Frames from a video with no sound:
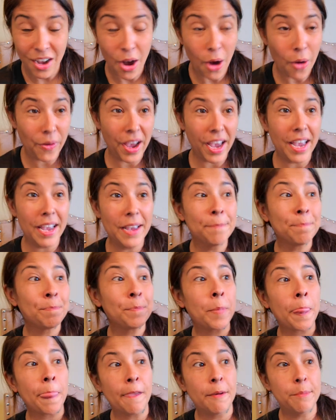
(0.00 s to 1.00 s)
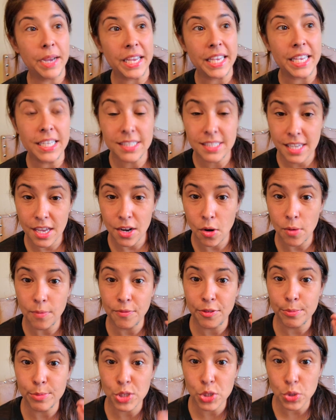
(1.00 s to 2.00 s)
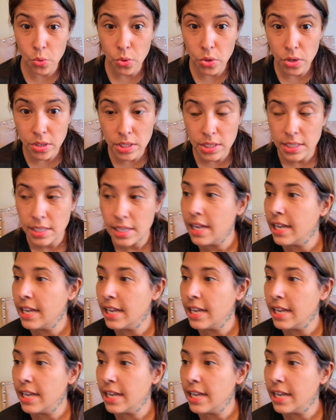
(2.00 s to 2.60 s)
Okay. My kids get home from school.